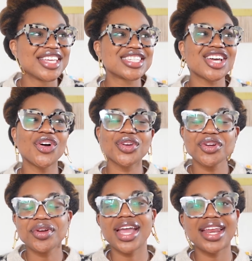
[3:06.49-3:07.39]
So,
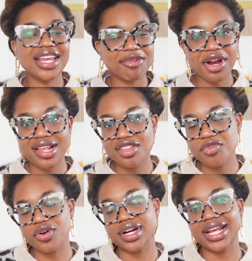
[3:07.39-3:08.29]
getting him ready in the
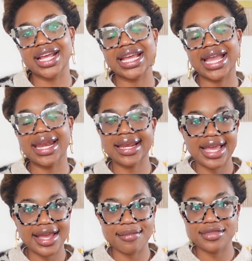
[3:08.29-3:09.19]
morning, getting
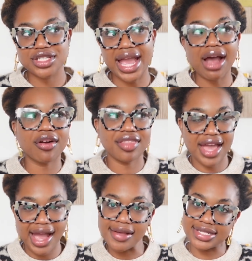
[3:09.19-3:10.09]
him out of the
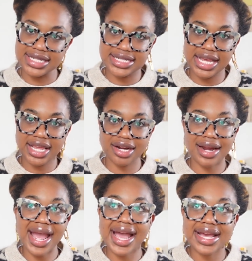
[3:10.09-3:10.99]
house to
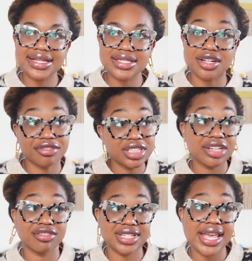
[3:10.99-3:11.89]
daycare
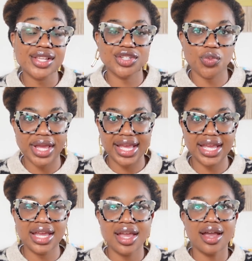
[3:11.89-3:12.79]
really takes
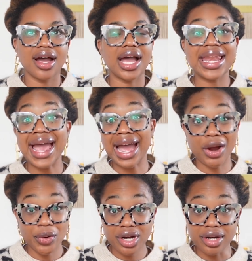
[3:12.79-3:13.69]
away an
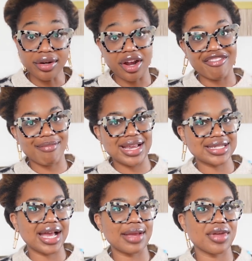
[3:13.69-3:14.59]
hour of my
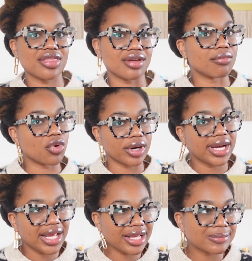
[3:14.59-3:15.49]
time in the
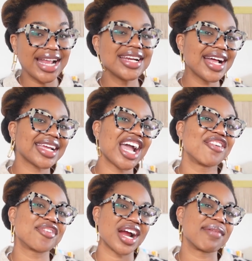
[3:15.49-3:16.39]
morning. I did not
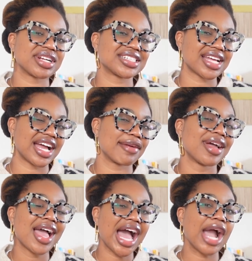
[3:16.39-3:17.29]
account for how much time
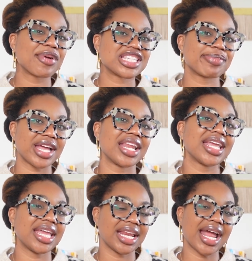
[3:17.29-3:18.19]
I would
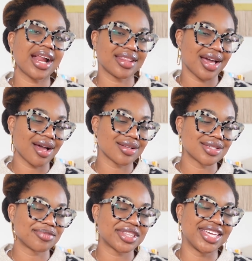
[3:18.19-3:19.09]
spend getting out of the
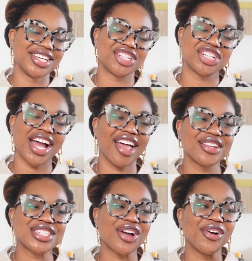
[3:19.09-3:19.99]
house with this
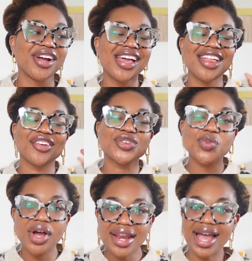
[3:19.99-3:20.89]
child. So there's
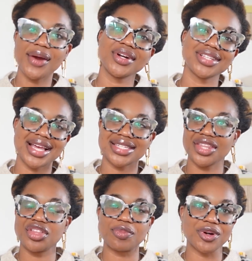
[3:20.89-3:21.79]
1 hour less
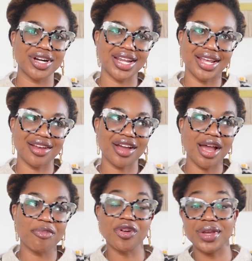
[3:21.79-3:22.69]
in the morning
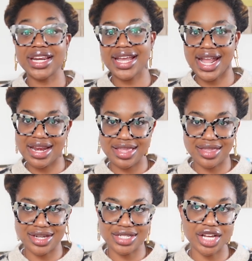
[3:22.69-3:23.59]
for me to get
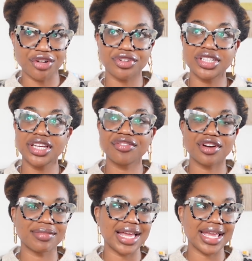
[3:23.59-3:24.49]
anything done. Really
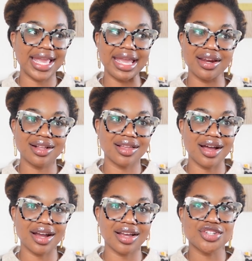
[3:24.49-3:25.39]
from 8
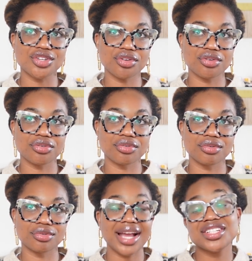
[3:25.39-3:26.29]
o'clock
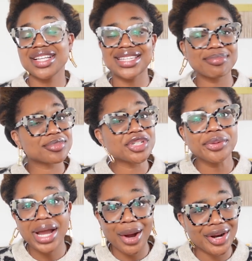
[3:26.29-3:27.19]
to, actually let's say
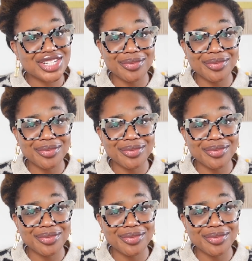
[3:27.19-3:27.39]
2 hours.